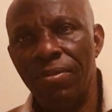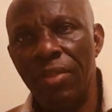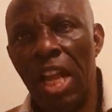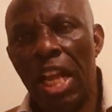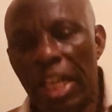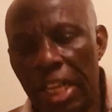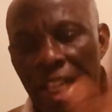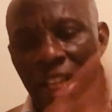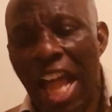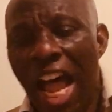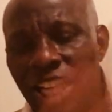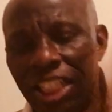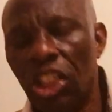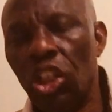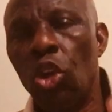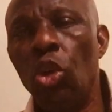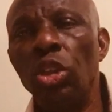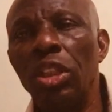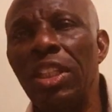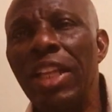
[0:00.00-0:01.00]
Lot
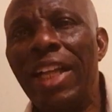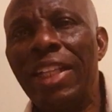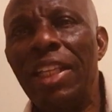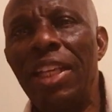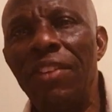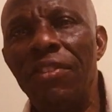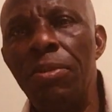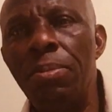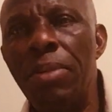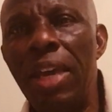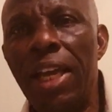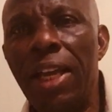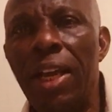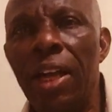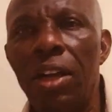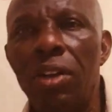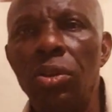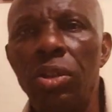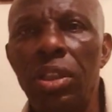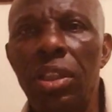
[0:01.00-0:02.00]
could not even make a
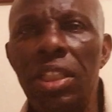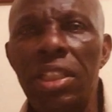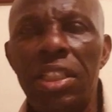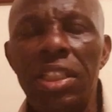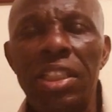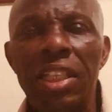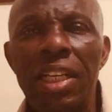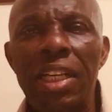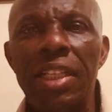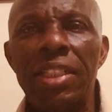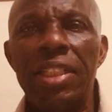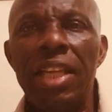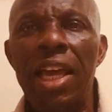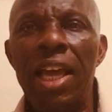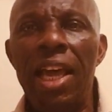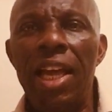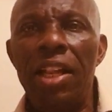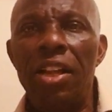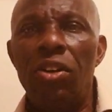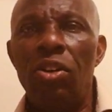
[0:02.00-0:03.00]
good decision and say,
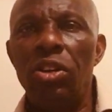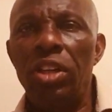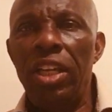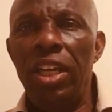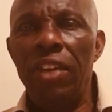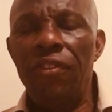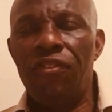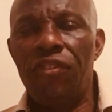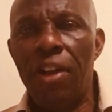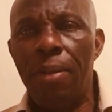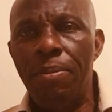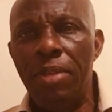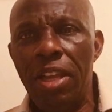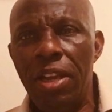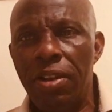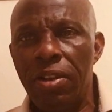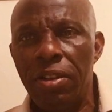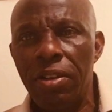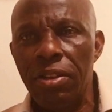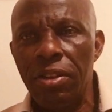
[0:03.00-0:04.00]
hello, leave from
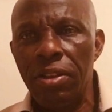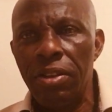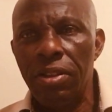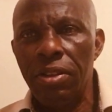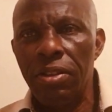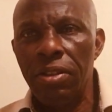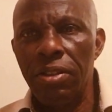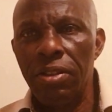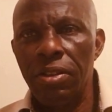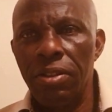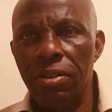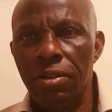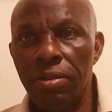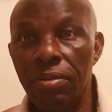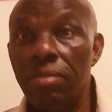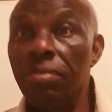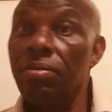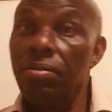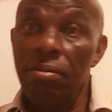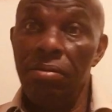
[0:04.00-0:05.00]
here.
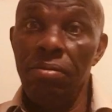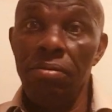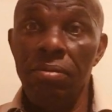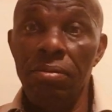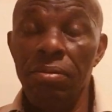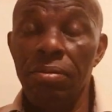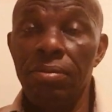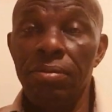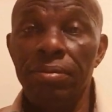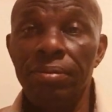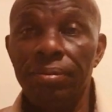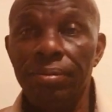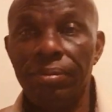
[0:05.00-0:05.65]
Mm-mm-mm.